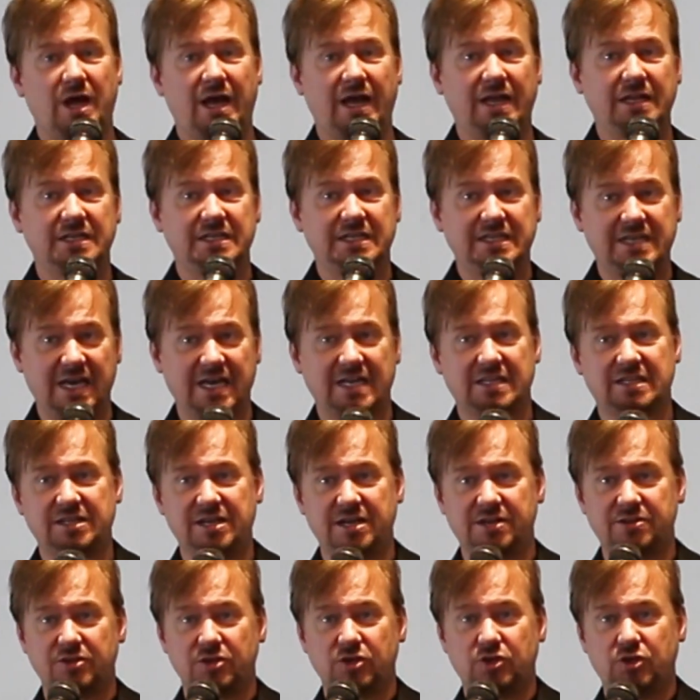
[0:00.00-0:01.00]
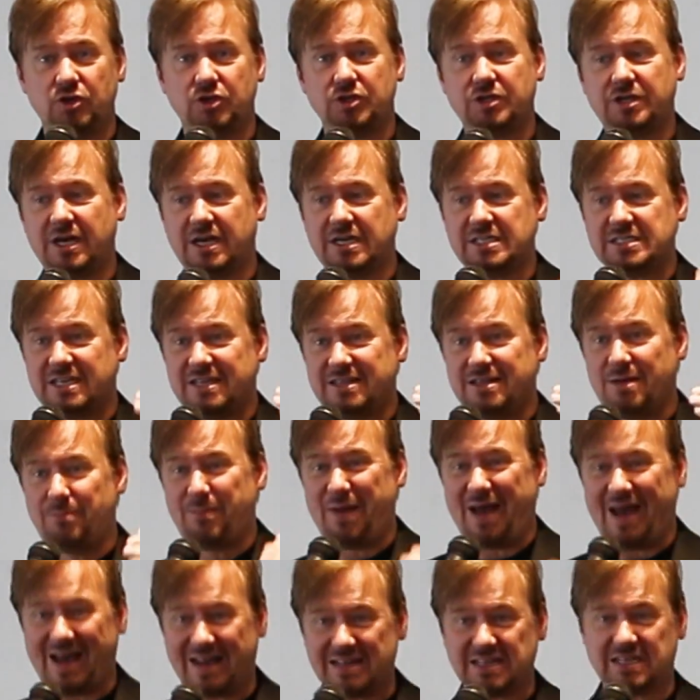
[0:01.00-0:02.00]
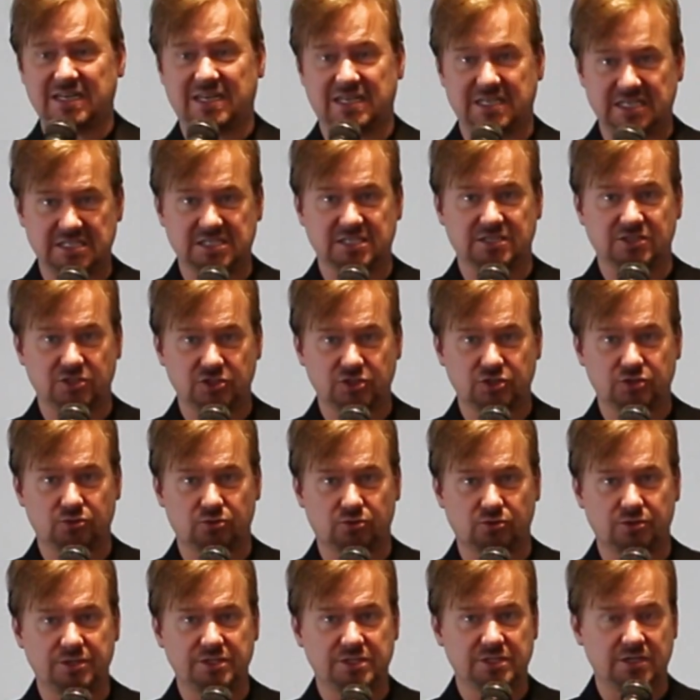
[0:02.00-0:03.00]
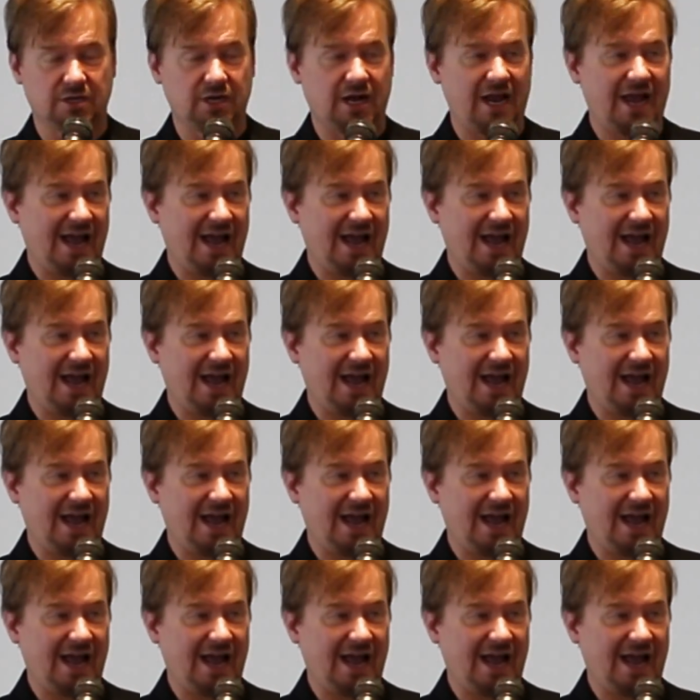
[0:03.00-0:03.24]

and yet they're the good guys, and the bad guys in the stories are